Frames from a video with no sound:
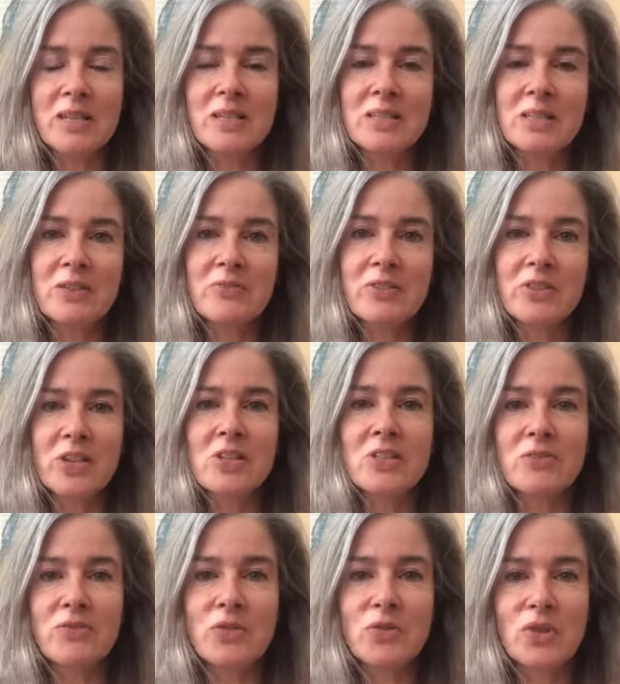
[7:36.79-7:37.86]
So for
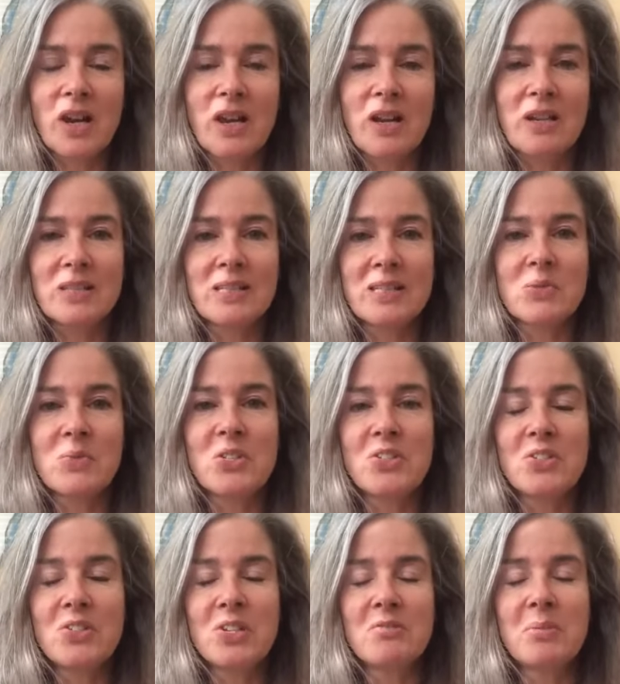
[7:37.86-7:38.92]
those 4 classes, which
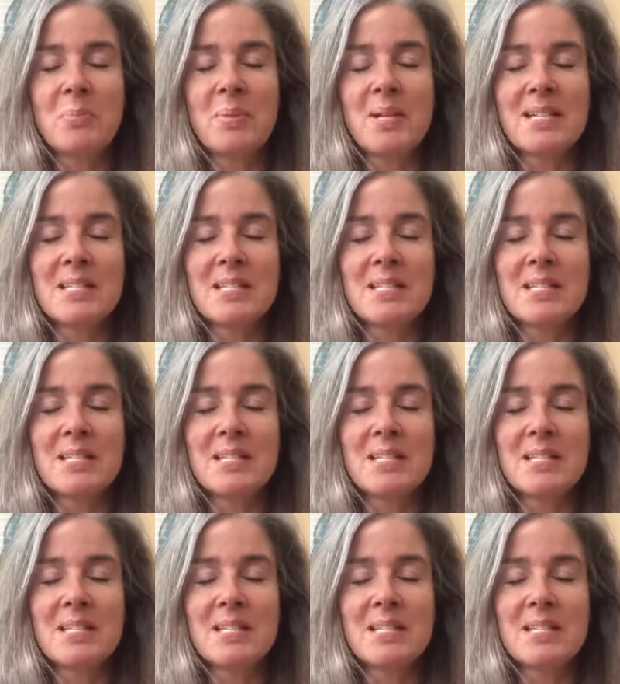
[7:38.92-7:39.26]
you can repeat